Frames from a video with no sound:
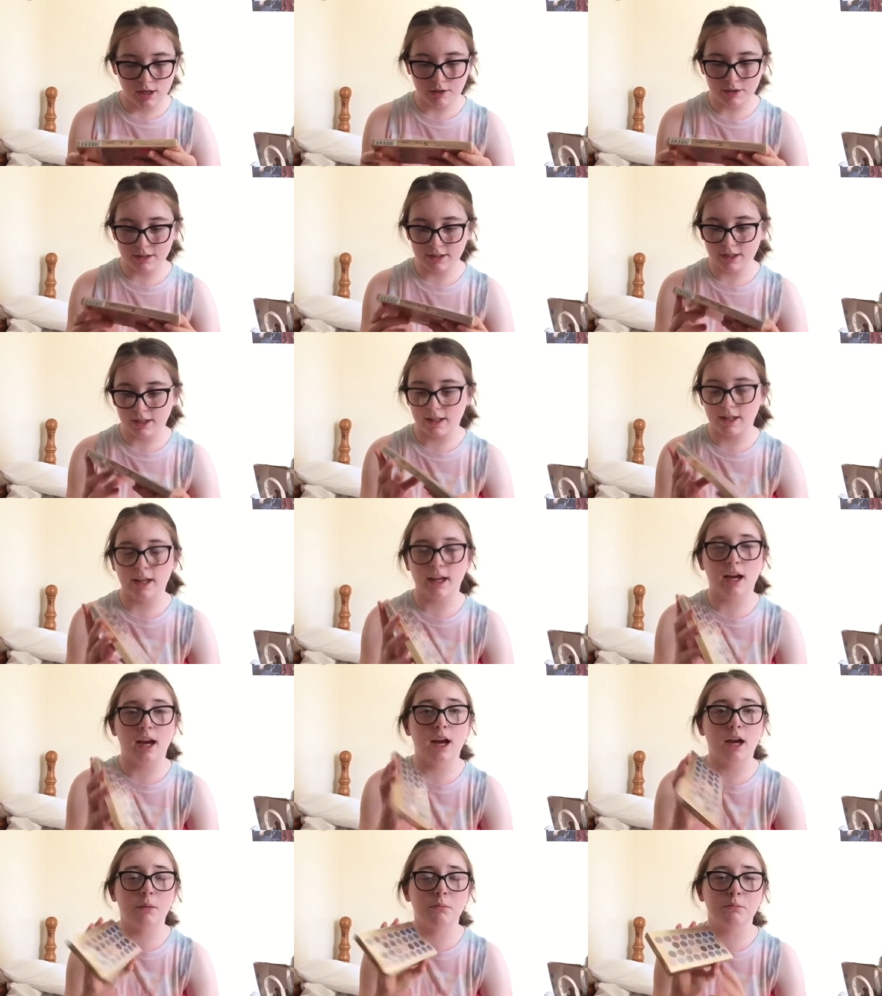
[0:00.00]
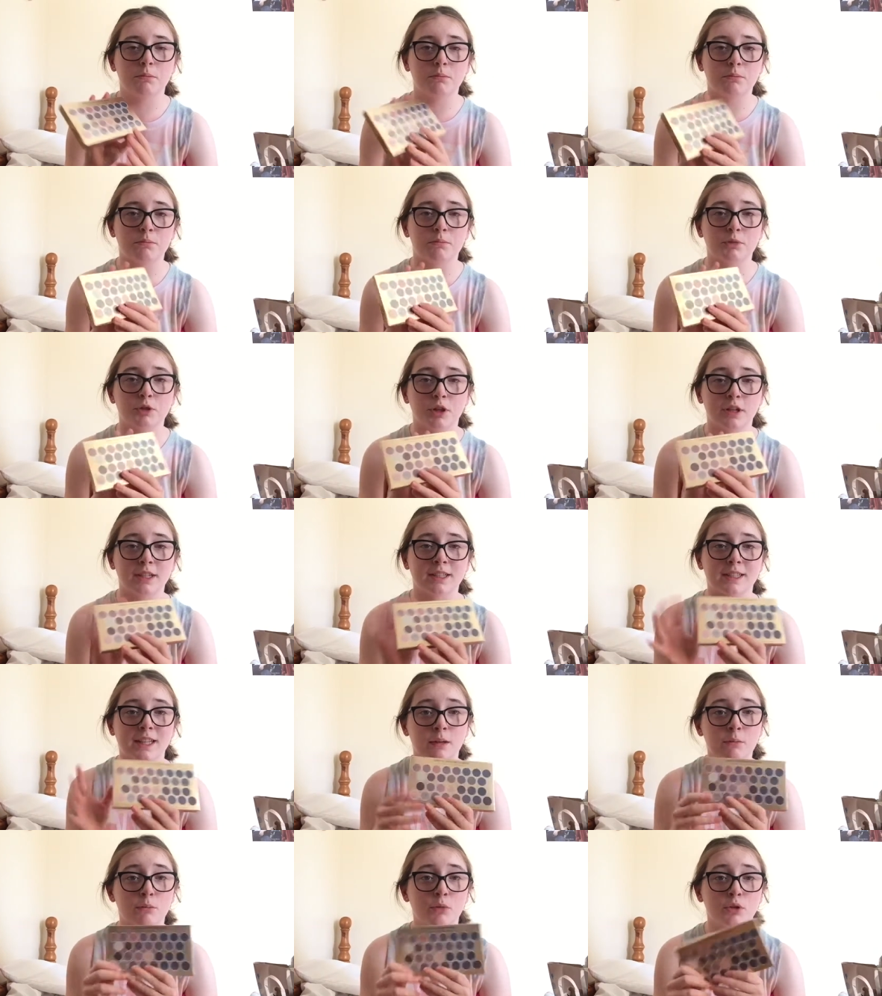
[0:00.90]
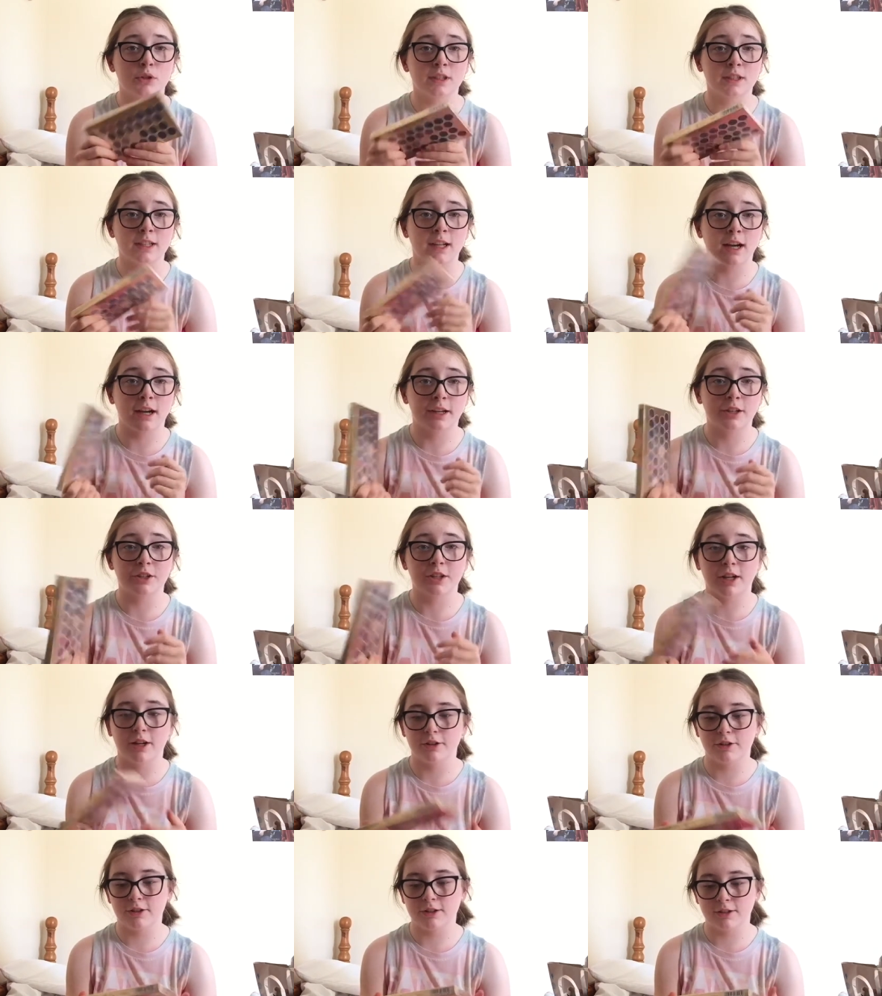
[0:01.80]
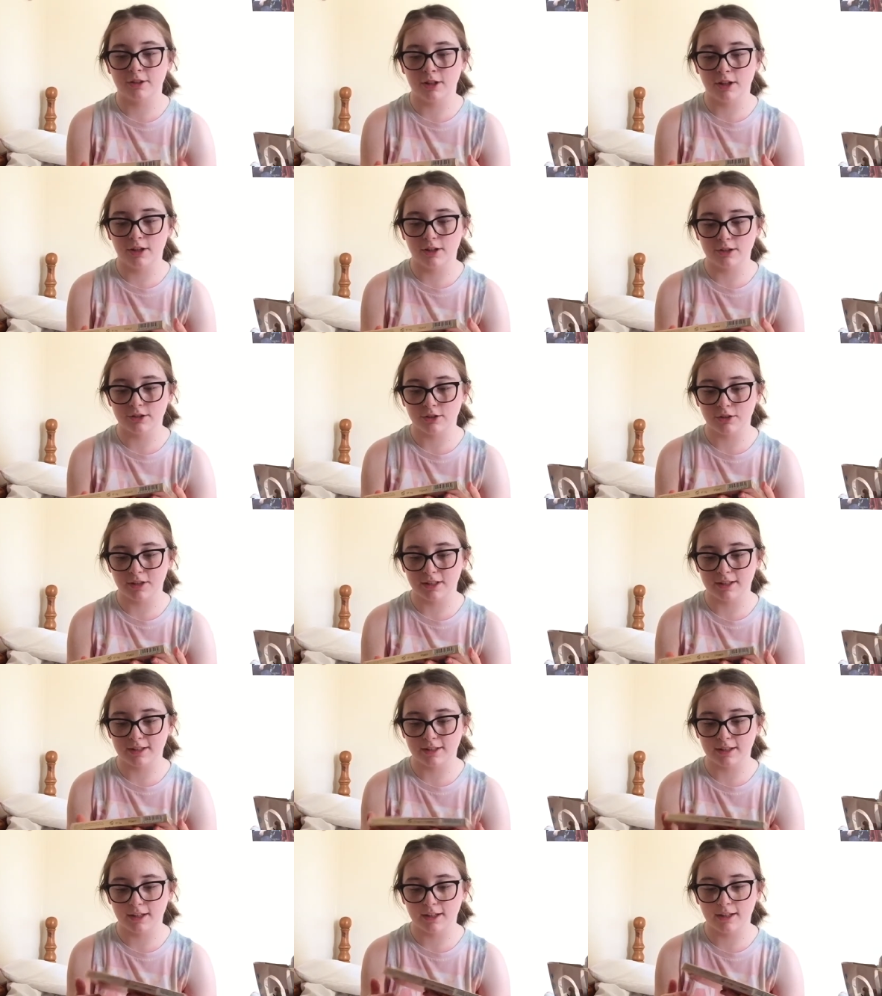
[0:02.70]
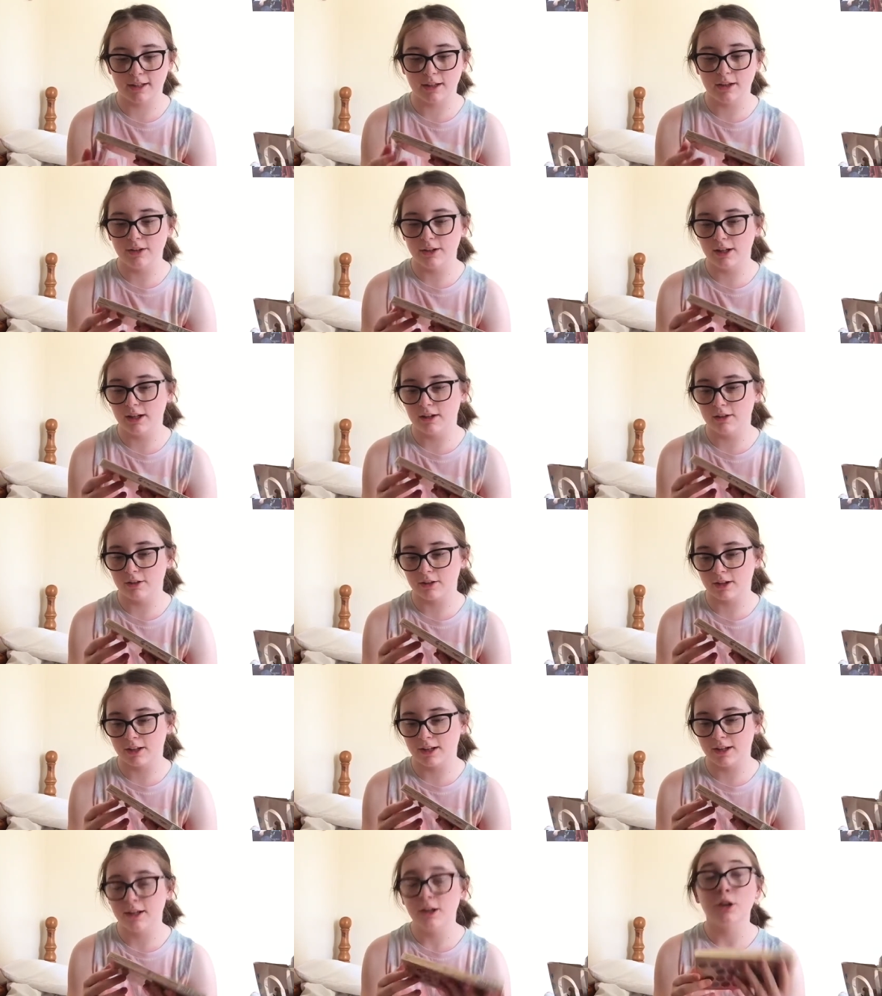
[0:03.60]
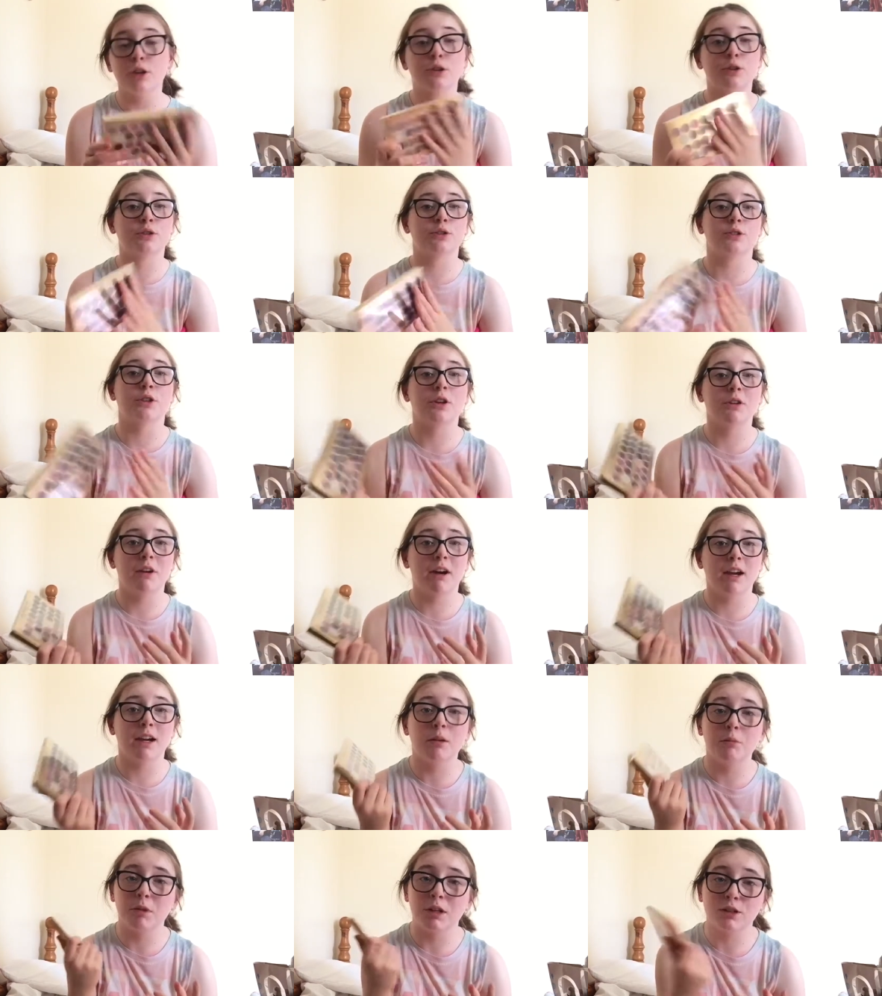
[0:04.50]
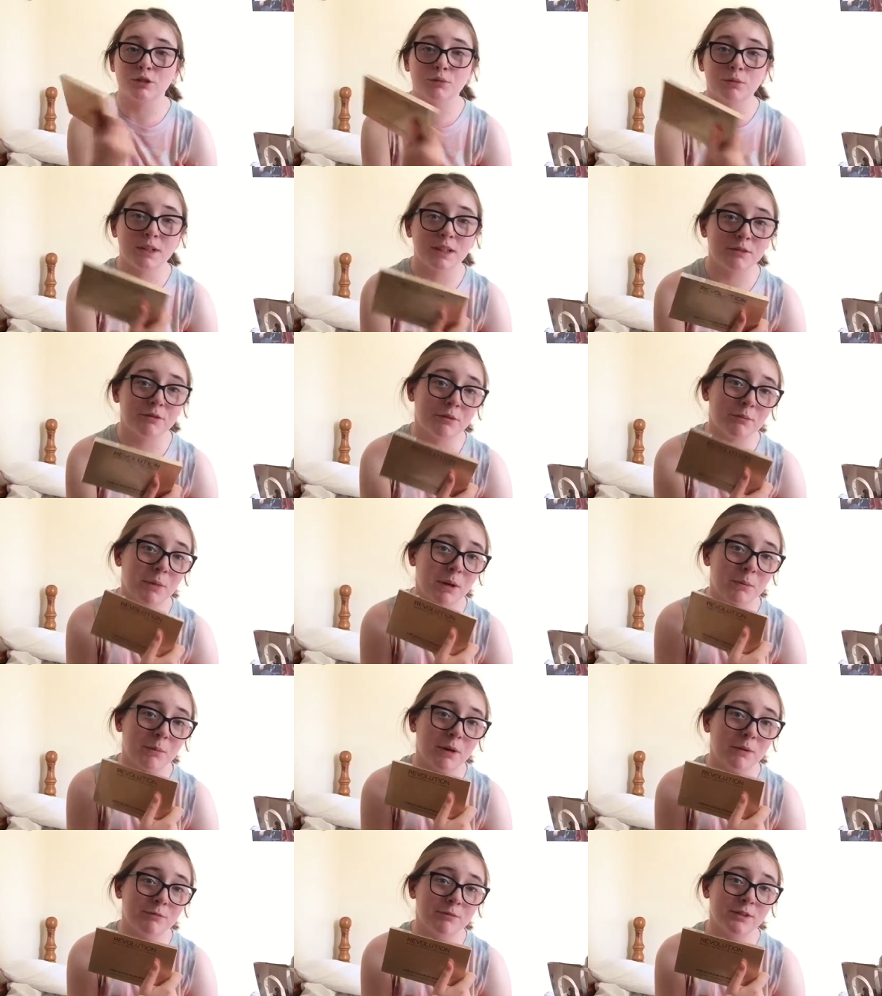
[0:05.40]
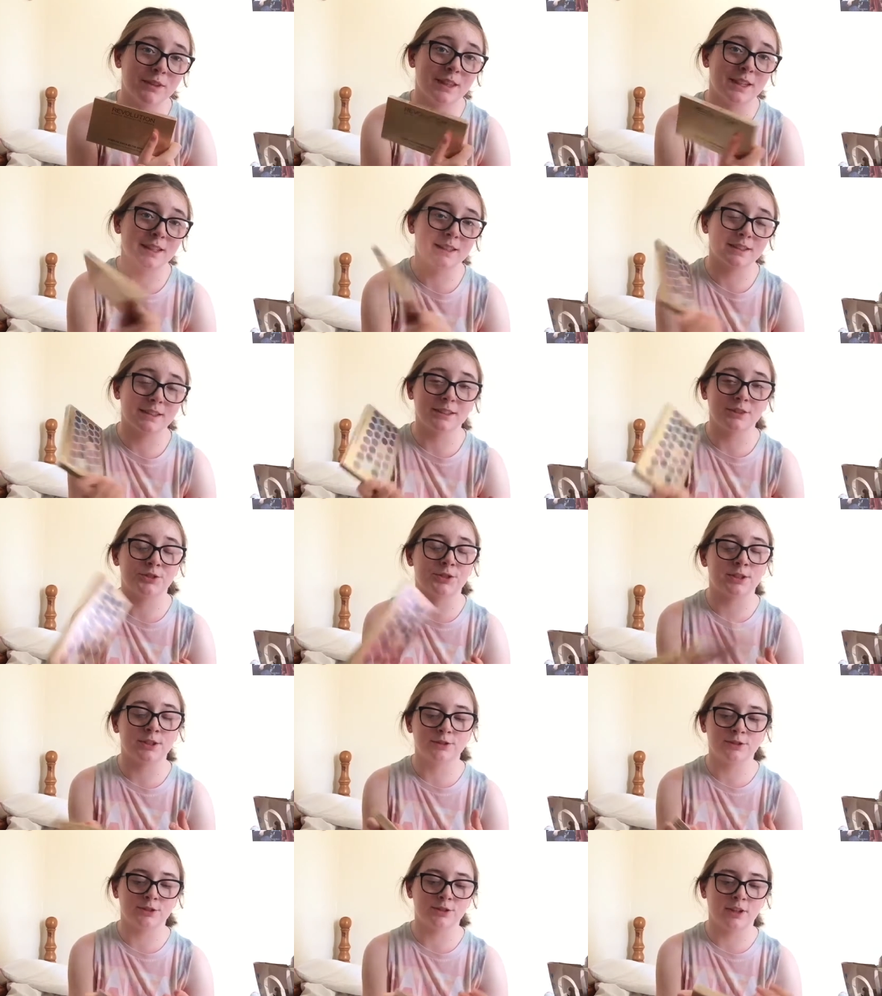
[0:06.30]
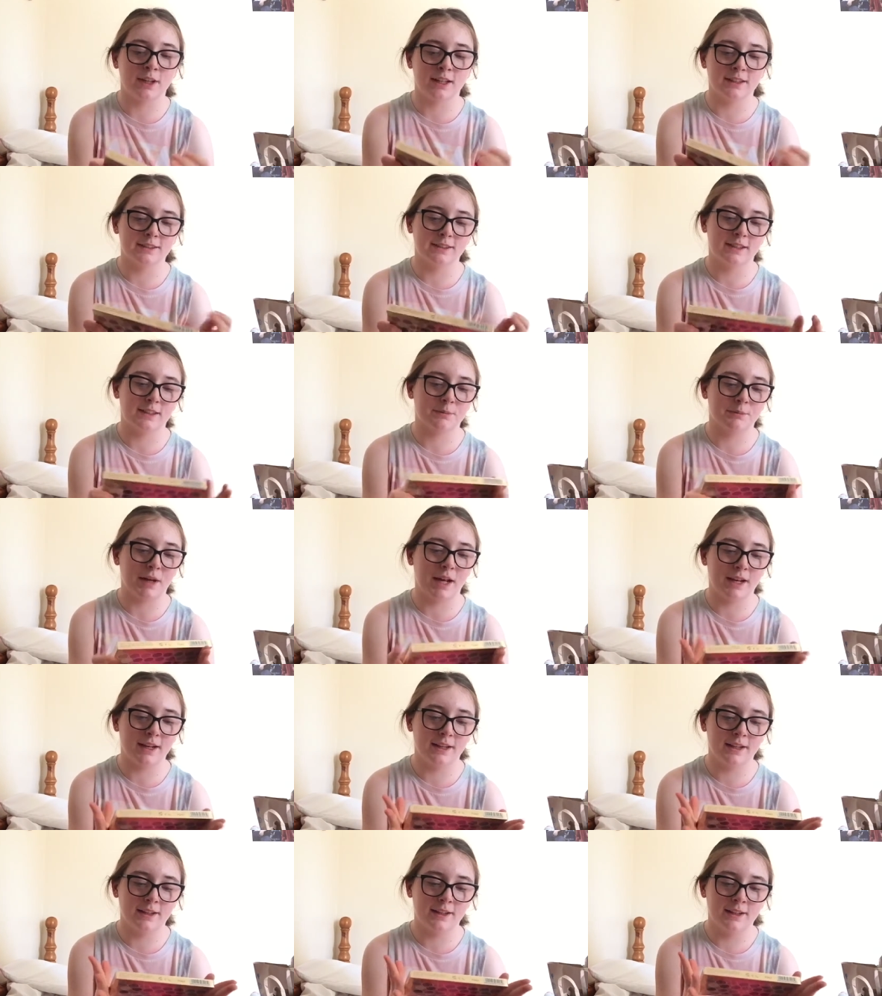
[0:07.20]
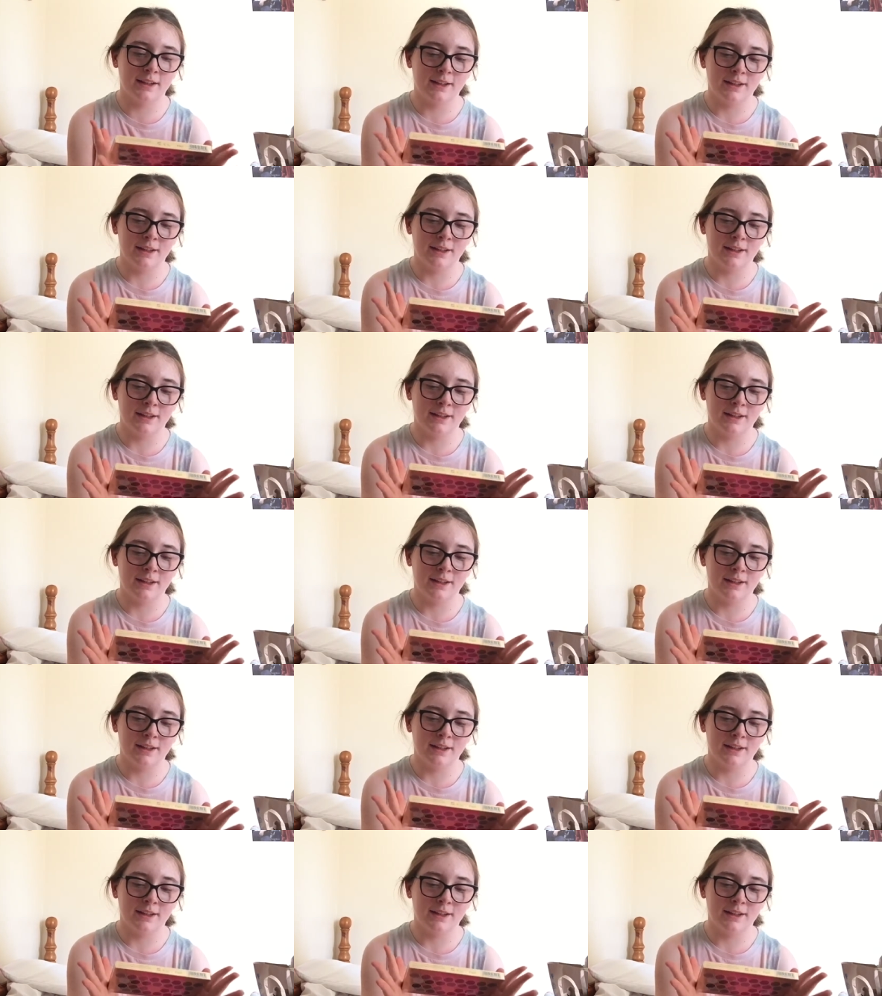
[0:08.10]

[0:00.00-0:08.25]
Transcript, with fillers: I was thinking, I'm trying to get more into eyeshadows, so I decided, oh yeah, I'll look at it. Also, I am now twinning with my mum with this because she also has this palette,